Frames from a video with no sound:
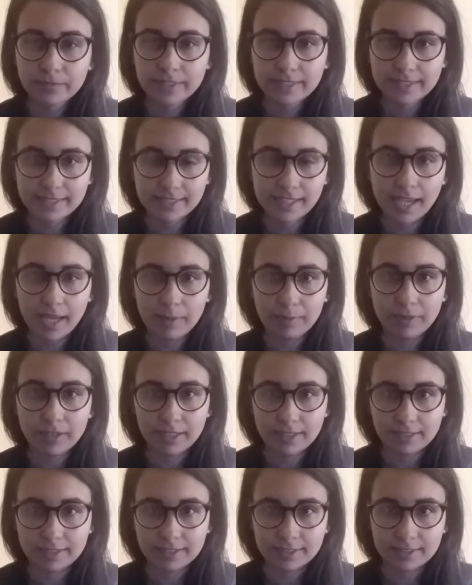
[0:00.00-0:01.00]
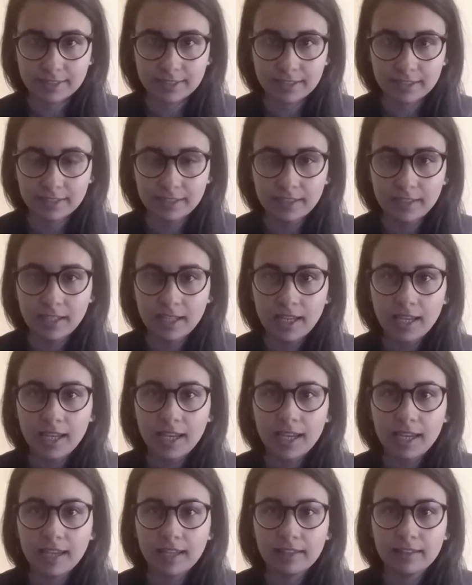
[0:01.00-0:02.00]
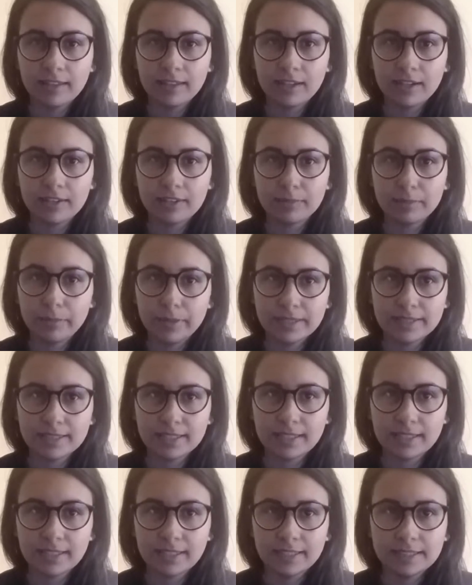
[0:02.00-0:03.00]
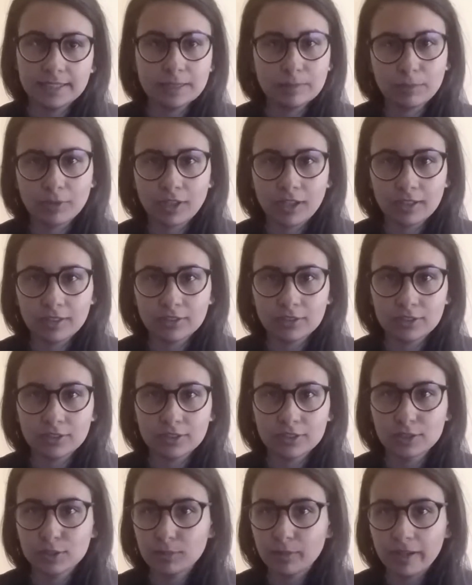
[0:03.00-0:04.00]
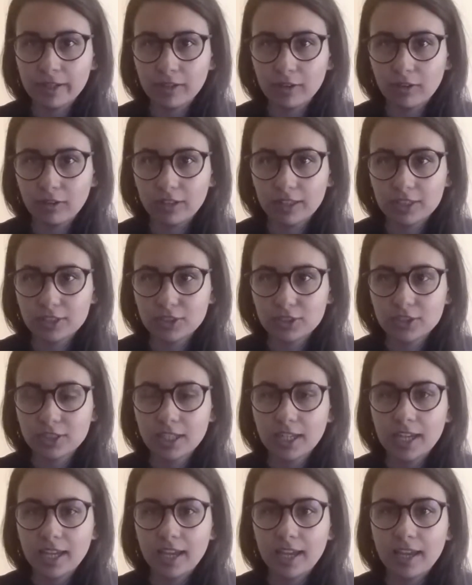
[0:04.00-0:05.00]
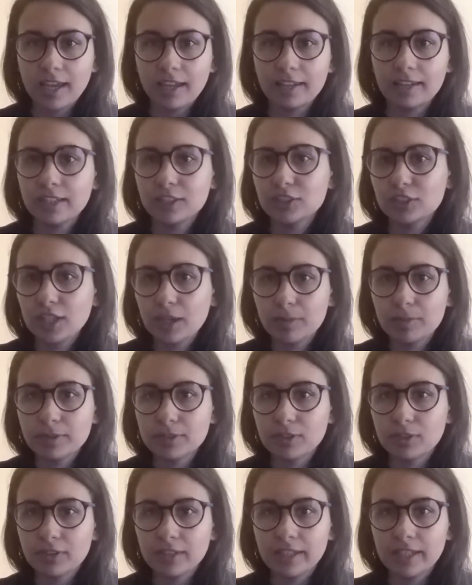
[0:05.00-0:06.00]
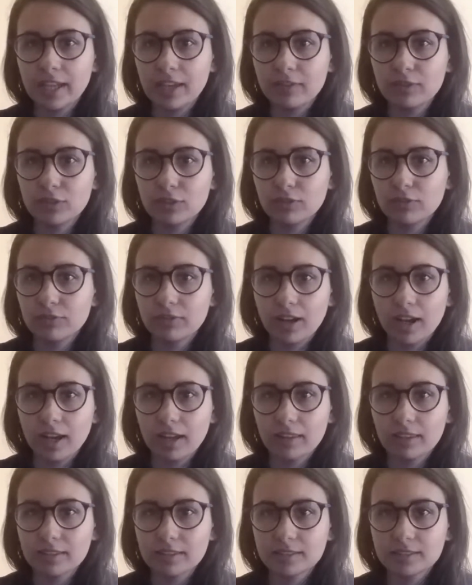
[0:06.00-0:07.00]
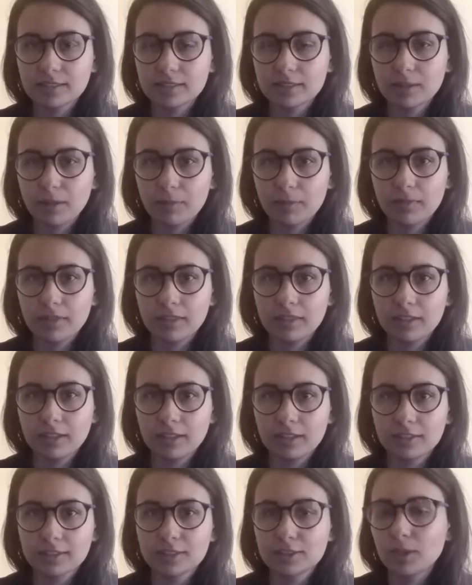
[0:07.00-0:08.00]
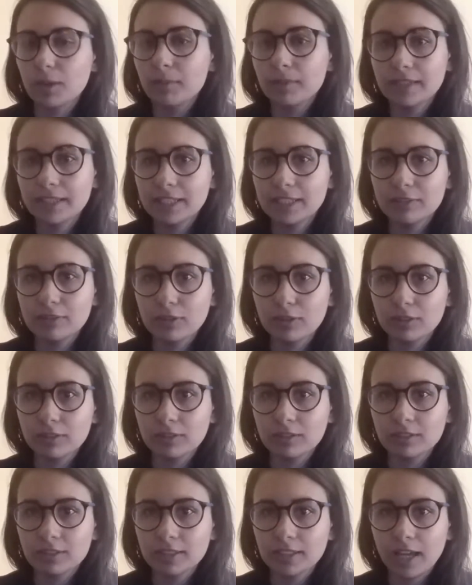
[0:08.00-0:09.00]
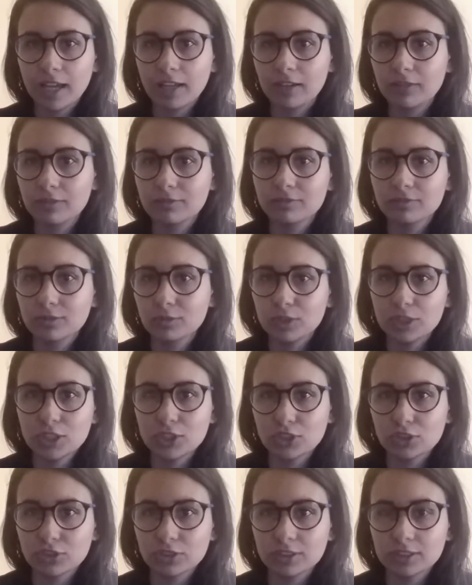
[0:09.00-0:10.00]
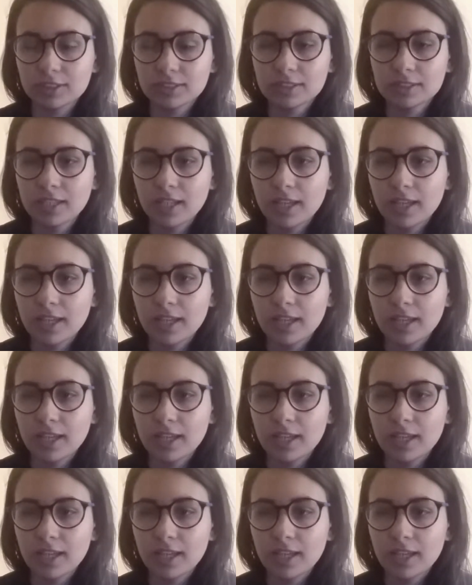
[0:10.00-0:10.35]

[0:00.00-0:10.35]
Sam and Dean, and they are basically demon hunters to my knowledge. And each episode they have to fight some evil kind of creatures.